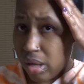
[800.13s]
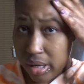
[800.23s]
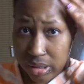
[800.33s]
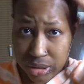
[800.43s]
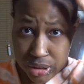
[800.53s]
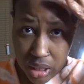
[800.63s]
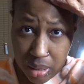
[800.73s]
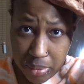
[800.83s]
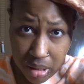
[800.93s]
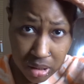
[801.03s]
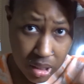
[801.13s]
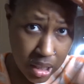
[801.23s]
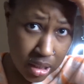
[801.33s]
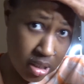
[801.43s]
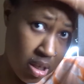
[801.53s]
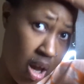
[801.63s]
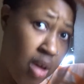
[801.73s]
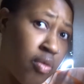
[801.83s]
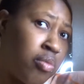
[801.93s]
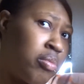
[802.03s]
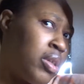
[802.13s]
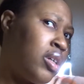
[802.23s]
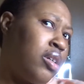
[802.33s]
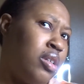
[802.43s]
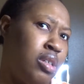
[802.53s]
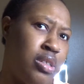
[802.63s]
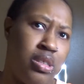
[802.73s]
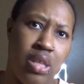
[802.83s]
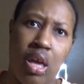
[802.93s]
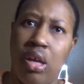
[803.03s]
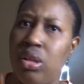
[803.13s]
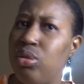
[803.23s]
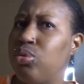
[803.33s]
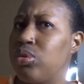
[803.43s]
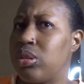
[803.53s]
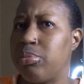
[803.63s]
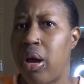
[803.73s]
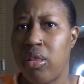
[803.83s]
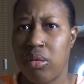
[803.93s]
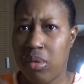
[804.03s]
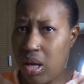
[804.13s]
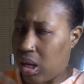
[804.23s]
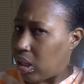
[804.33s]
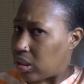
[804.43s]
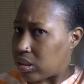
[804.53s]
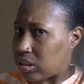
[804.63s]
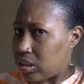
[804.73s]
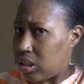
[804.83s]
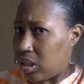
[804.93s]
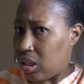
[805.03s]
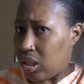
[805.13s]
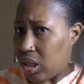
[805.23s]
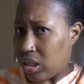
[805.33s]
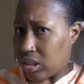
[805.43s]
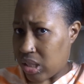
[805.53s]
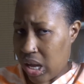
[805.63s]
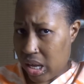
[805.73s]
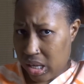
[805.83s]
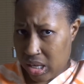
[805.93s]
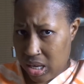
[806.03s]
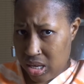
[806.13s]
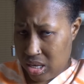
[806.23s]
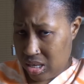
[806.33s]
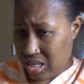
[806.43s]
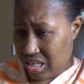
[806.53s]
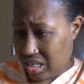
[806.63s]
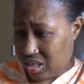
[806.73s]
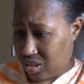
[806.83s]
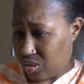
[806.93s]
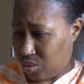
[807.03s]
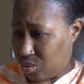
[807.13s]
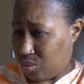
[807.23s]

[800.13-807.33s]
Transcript: done shaved my little edges off because that glue was bothering my edges. And it's like, oh.